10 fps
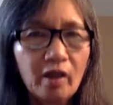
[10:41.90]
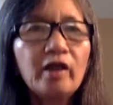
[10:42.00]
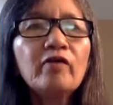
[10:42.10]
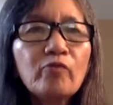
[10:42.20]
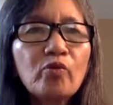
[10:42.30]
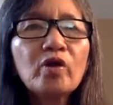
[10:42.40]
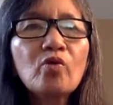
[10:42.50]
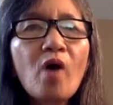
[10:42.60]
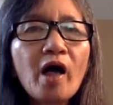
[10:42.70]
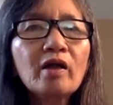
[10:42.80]
If we
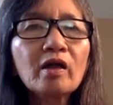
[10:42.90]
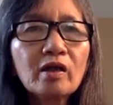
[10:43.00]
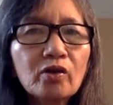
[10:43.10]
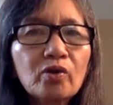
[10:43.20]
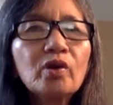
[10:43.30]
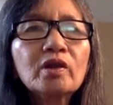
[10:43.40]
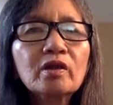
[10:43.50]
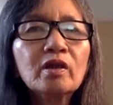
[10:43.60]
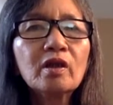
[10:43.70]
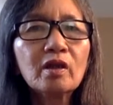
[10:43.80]
want a good,
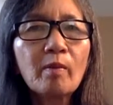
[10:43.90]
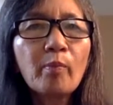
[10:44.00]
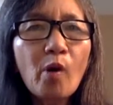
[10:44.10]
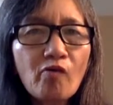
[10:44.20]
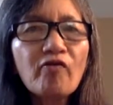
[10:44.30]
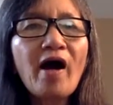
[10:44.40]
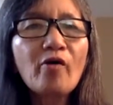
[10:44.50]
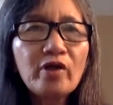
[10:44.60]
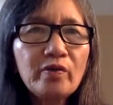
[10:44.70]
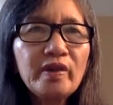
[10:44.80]

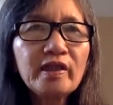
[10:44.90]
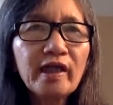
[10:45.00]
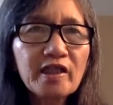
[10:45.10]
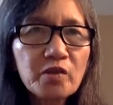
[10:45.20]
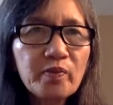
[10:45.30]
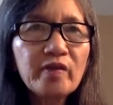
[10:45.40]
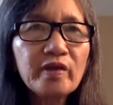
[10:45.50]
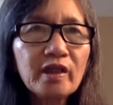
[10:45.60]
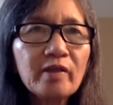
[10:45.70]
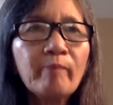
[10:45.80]
profound healing
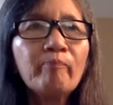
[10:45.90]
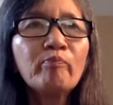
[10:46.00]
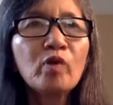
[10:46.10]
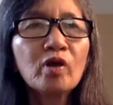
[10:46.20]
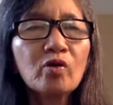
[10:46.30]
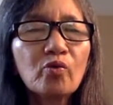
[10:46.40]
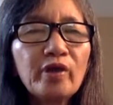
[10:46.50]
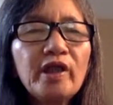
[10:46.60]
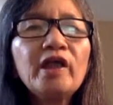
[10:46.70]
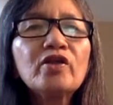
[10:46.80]
experience,
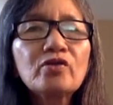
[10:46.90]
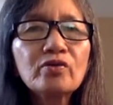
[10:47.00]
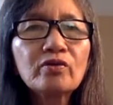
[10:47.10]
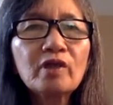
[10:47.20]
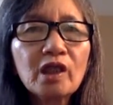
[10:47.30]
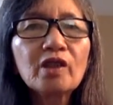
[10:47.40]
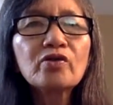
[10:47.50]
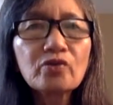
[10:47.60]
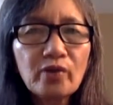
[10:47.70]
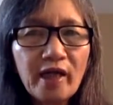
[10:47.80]
we need to
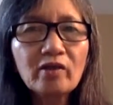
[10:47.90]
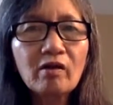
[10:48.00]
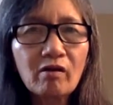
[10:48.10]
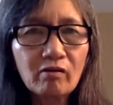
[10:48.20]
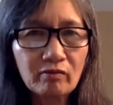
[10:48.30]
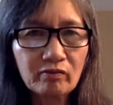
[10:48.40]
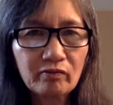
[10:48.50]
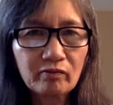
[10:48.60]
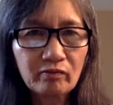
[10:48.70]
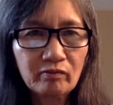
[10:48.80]
learn to let go.
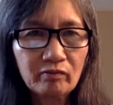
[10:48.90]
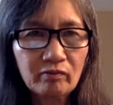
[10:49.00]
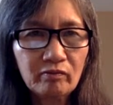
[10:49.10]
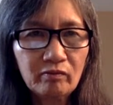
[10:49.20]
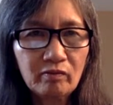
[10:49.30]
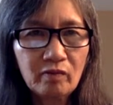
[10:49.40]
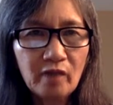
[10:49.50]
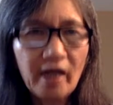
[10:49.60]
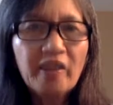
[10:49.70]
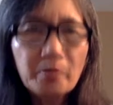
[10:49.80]

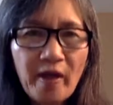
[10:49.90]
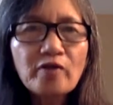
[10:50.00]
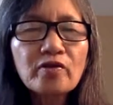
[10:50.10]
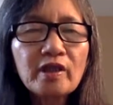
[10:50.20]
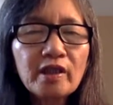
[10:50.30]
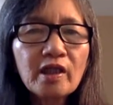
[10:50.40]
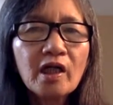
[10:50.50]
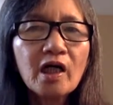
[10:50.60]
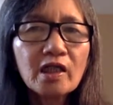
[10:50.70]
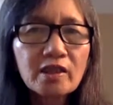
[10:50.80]
Especially
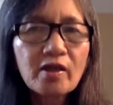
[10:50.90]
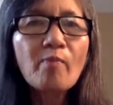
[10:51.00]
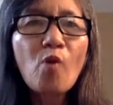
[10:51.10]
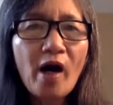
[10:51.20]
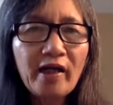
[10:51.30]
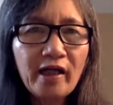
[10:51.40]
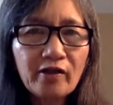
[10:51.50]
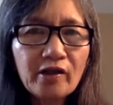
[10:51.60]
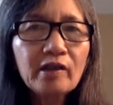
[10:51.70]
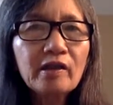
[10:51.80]
someone
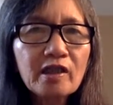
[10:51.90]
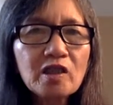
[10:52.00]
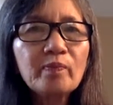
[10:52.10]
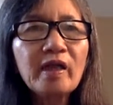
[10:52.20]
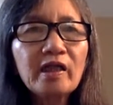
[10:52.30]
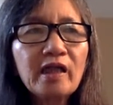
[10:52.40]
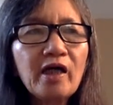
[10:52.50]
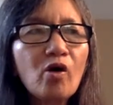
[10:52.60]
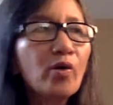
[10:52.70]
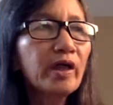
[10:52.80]
that hurt us, but
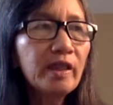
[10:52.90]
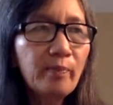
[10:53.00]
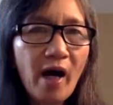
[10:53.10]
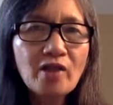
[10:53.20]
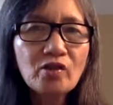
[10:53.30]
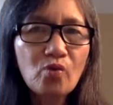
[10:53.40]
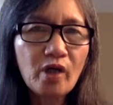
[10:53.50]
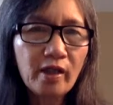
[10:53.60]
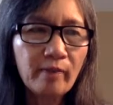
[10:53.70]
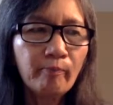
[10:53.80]
they already passed
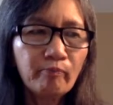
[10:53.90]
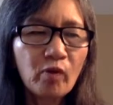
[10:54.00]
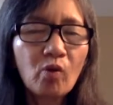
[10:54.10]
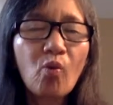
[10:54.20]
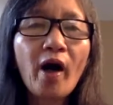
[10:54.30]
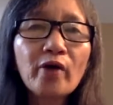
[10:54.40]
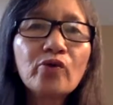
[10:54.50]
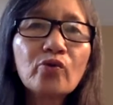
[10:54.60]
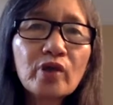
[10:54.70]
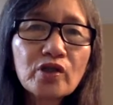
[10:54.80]
away. Why
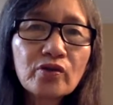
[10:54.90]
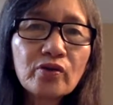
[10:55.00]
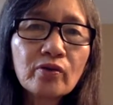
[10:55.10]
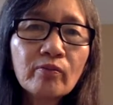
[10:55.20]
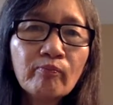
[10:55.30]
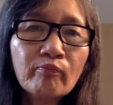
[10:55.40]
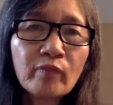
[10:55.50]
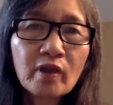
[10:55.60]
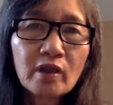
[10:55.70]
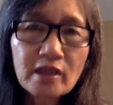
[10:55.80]
do we still
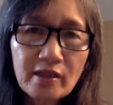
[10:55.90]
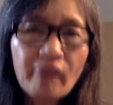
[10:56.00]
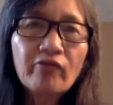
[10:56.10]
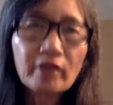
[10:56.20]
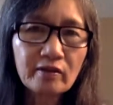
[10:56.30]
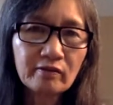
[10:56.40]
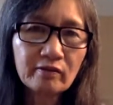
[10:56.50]
suffer?